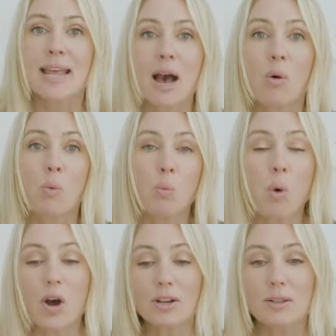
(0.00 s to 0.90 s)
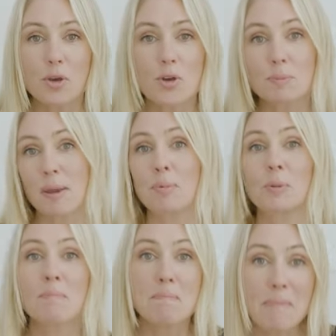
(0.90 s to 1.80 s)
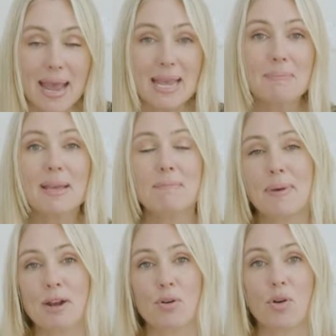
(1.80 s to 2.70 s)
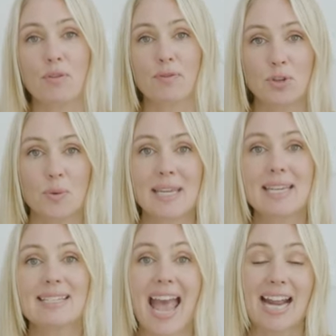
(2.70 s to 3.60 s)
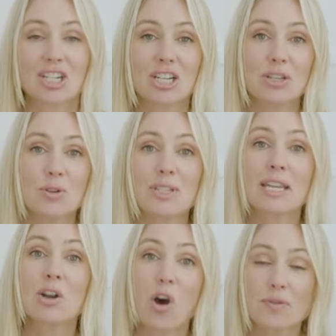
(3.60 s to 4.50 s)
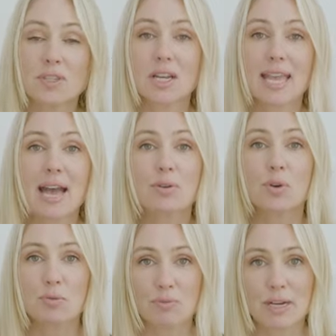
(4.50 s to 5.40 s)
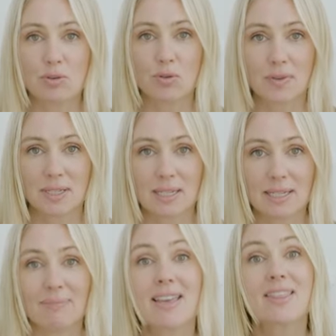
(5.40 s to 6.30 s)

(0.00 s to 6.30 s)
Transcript: Now, what those people may be better off doing is actually using an offset account or a redraw facility.